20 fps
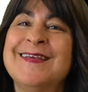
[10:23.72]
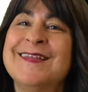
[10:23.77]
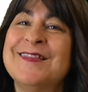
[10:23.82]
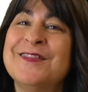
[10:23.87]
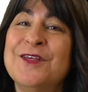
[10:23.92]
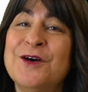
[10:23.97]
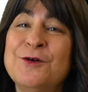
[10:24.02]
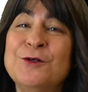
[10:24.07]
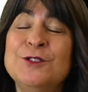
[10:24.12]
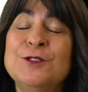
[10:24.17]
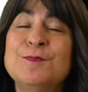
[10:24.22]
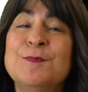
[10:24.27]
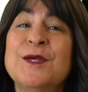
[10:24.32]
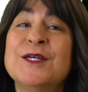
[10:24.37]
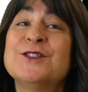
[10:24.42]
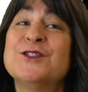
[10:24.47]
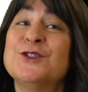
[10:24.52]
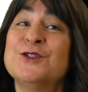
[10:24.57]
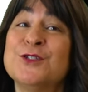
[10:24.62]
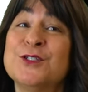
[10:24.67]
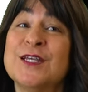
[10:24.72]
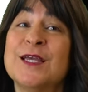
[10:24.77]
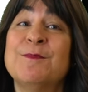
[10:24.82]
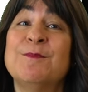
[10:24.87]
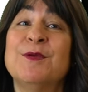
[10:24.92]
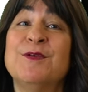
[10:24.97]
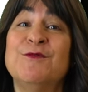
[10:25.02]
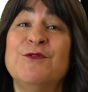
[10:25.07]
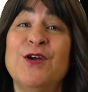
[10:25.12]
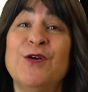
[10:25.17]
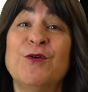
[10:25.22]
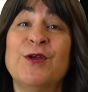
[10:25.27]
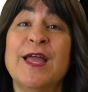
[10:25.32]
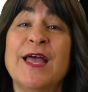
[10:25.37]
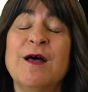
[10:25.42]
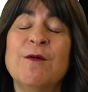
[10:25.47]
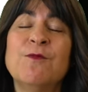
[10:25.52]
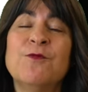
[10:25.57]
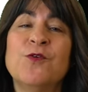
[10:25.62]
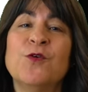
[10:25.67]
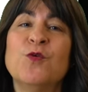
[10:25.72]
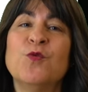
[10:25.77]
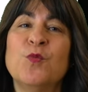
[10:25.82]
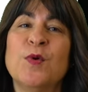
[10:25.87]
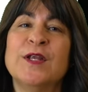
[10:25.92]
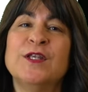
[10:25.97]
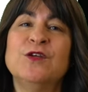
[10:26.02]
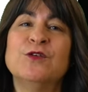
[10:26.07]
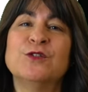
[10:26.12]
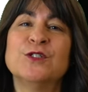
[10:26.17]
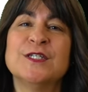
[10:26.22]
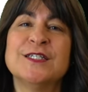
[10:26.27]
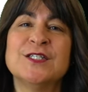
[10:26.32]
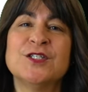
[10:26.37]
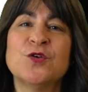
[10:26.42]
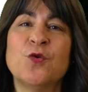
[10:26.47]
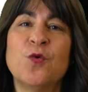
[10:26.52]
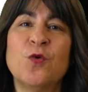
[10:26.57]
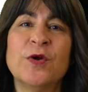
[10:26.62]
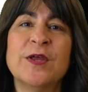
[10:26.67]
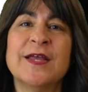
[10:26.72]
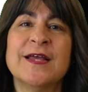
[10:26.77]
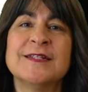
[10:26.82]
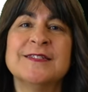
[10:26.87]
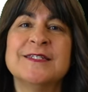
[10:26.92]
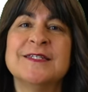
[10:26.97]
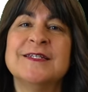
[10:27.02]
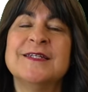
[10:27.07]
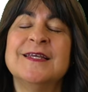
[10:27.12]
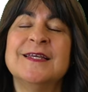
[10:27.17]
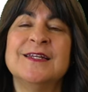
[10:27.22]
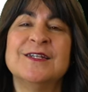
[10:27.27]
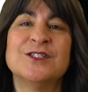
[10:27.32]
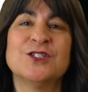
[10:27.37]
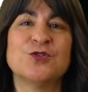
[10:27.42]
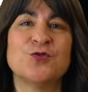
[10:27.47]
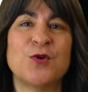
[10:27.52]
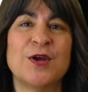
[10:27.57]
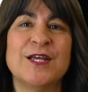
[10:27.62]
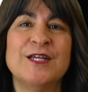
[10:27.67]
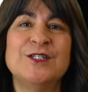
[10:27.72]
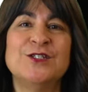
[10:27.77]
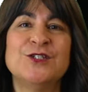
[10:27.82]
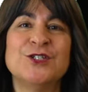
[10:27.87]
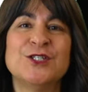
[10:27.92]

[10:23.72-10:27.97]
Those pictures can be very helpful when you're disoriented in a strange